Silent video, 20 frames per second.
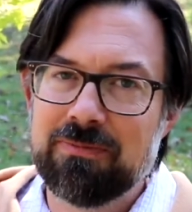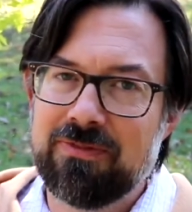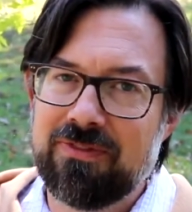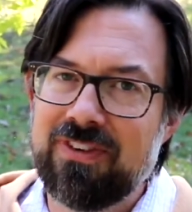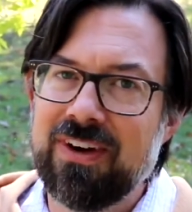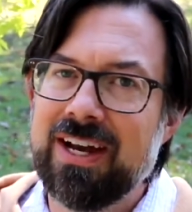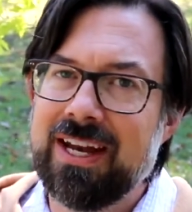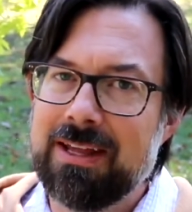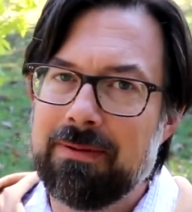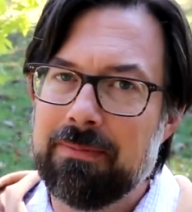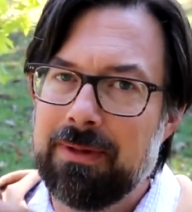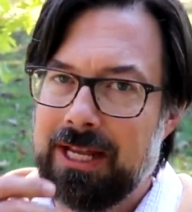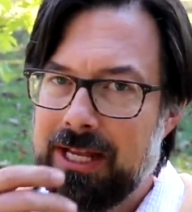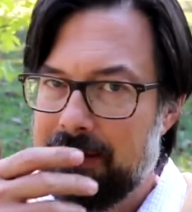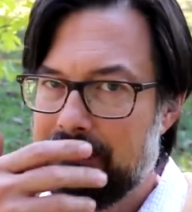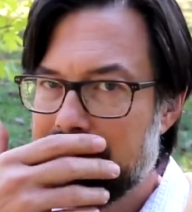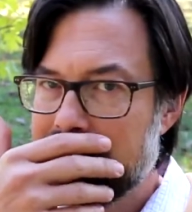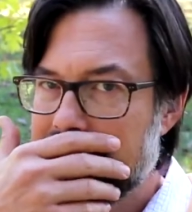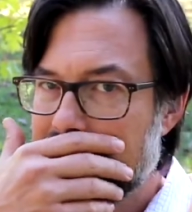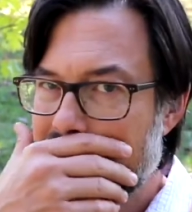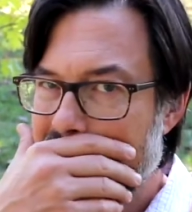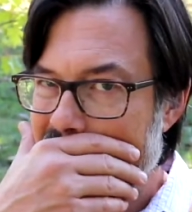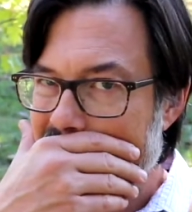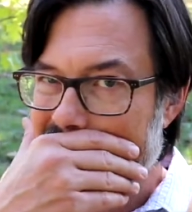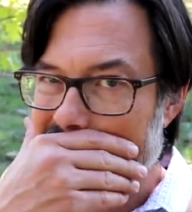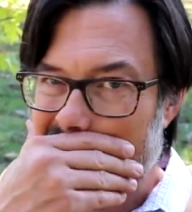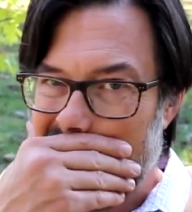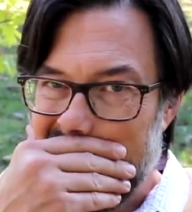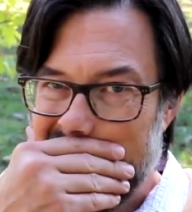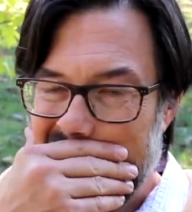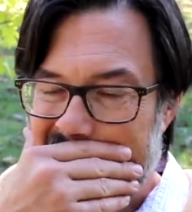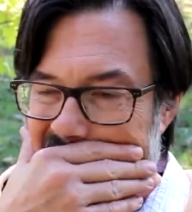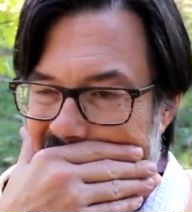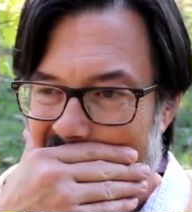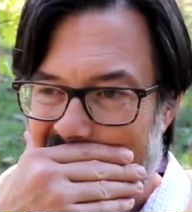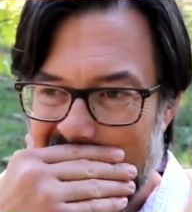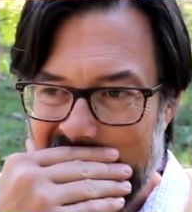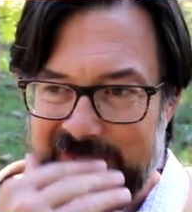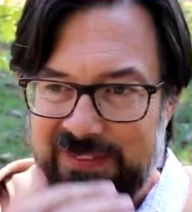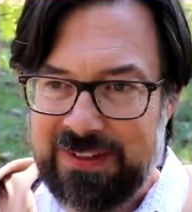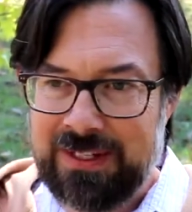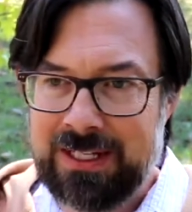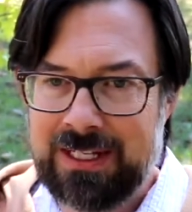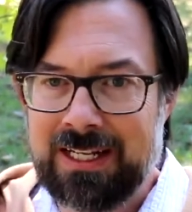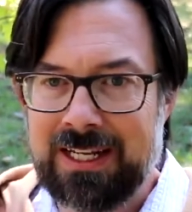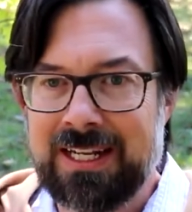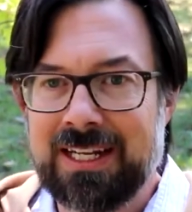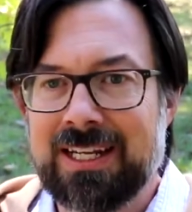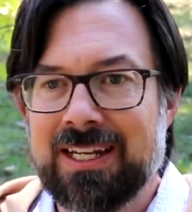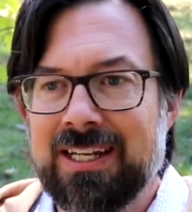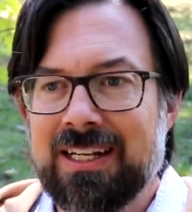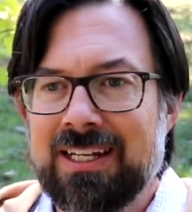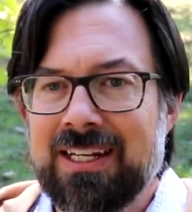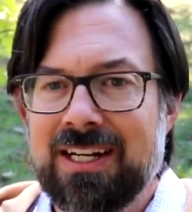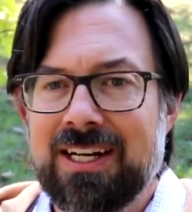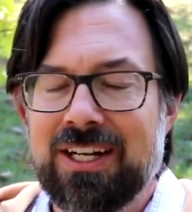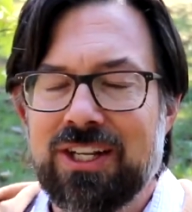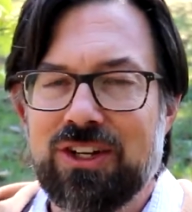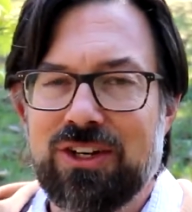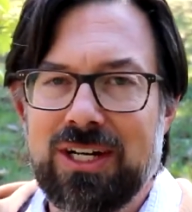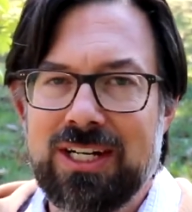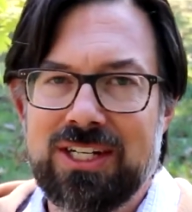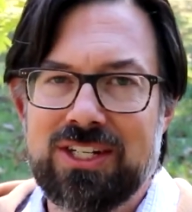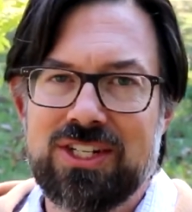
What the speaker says: funny memes mostly that I feel like other